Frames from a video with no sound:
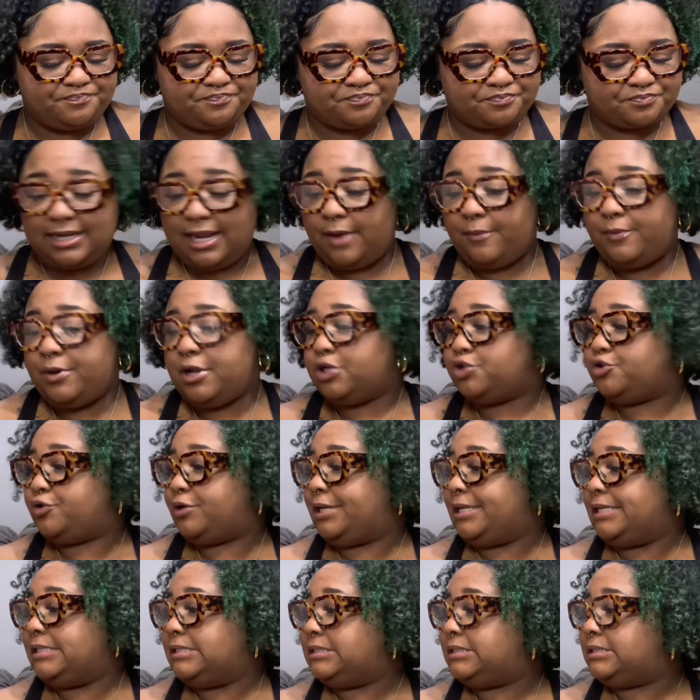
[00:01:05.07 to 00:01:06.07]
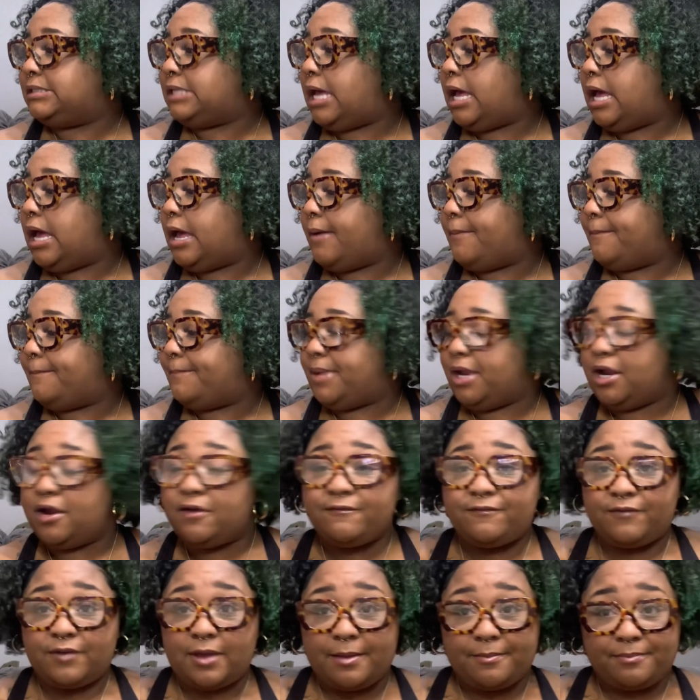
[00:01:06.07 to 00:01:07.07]
Okay, we are drinking some
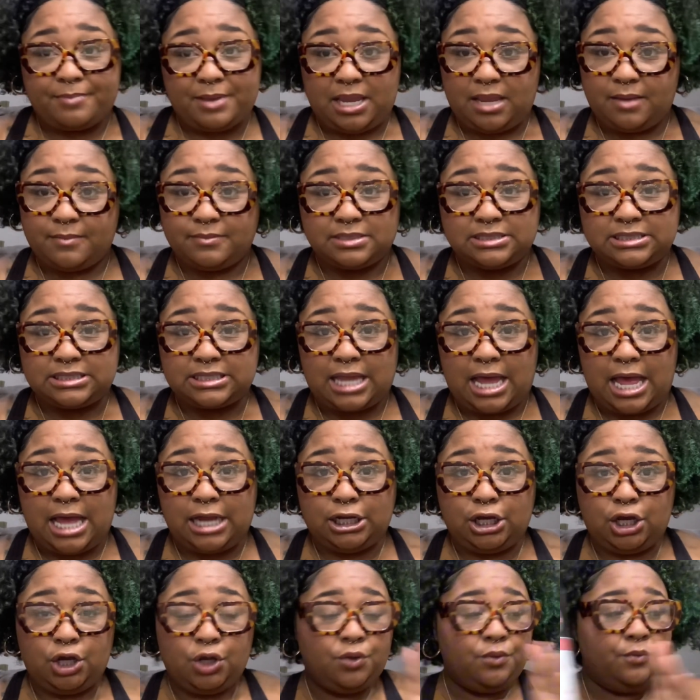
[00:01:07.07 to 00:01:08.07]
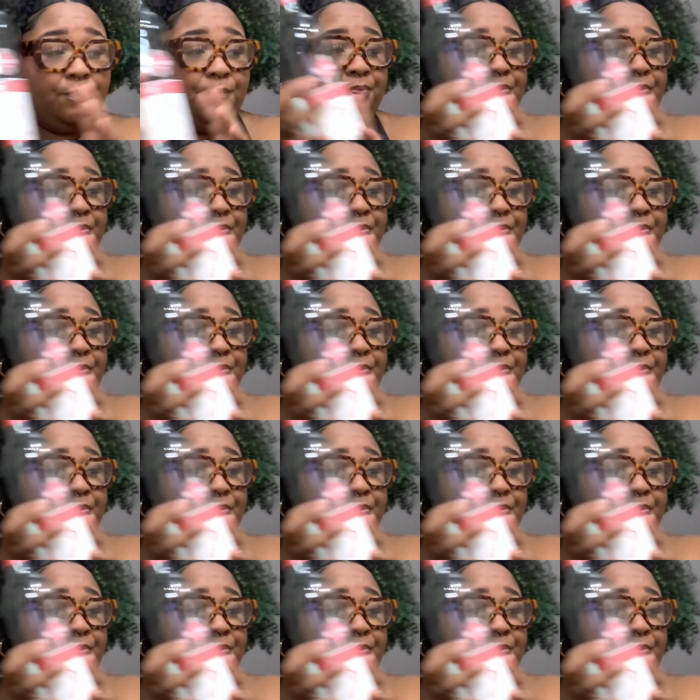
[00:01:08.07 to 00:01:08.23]
Barefoot Pink Moscato.